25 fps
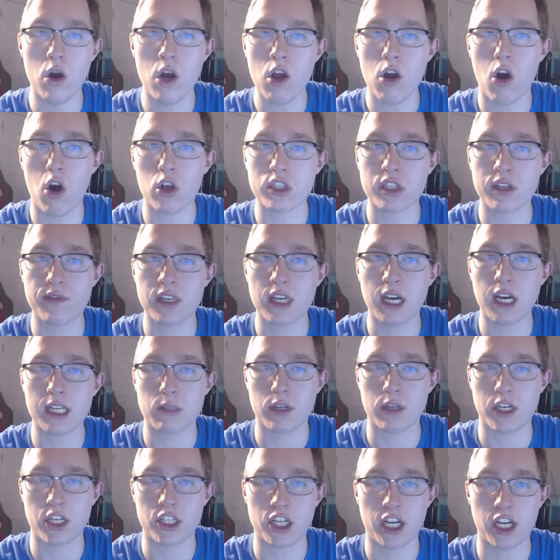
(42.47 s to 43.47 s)
Also, if you
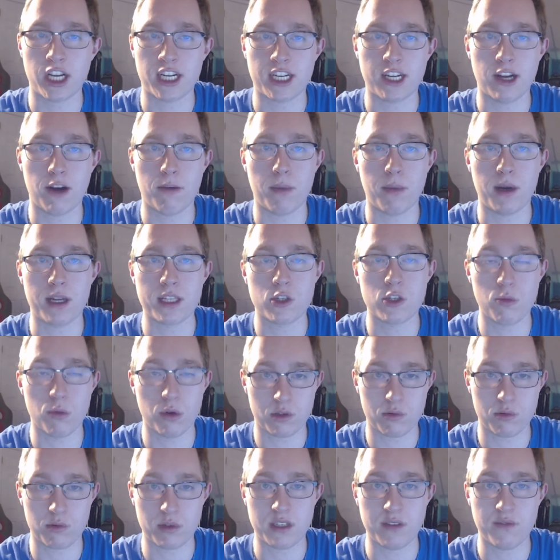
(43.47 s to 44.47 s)
guys want to check out my two
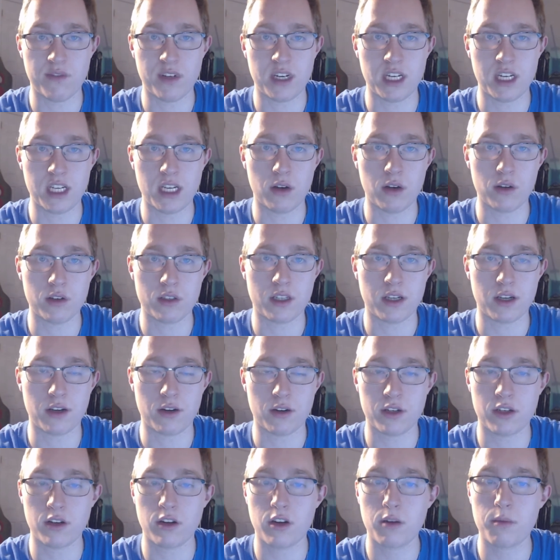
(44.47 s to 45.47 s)
most recent videos,
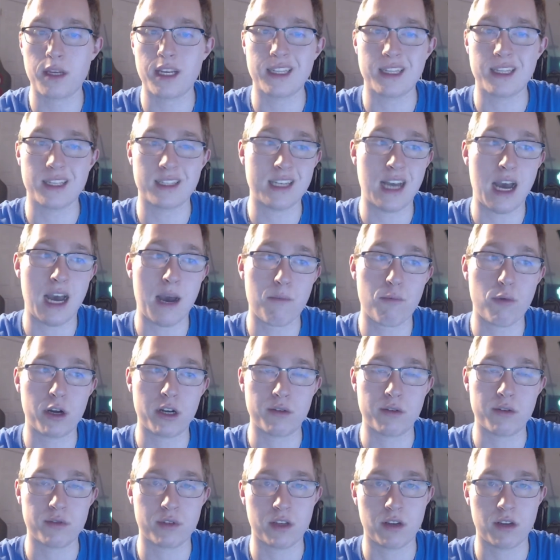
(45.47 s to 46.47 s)
they're going to be in the top
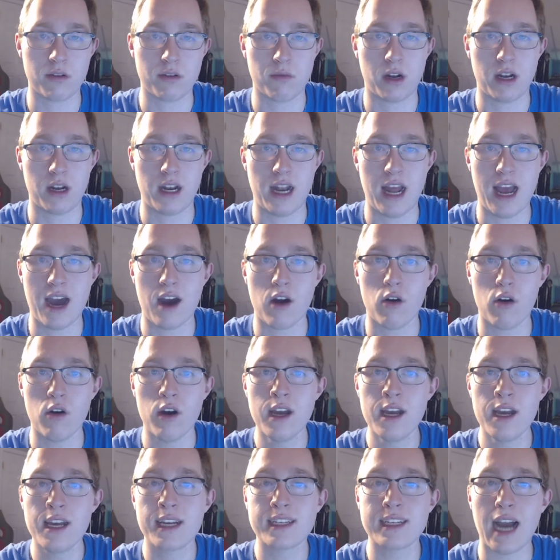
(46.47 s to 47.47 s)
right of your screen right now.
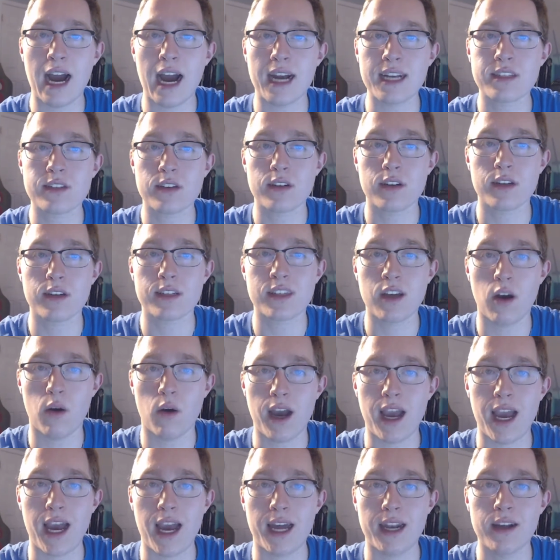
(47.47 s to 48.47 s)
Guys, let's
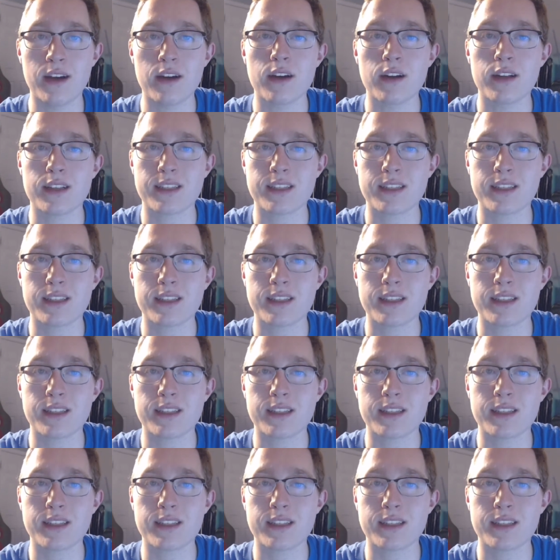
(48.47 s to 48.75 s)
go ahead.